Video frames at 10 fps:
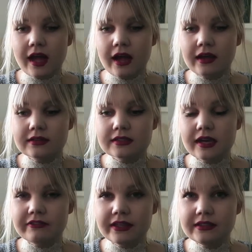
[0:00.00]
and
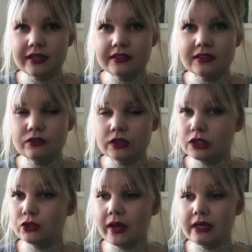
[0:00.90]
I found that it didn't really
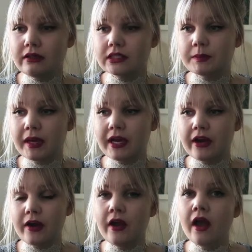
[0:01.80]
do anything to my
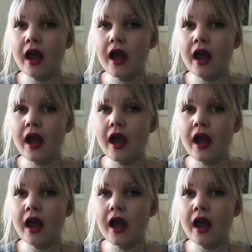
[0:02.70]
hair.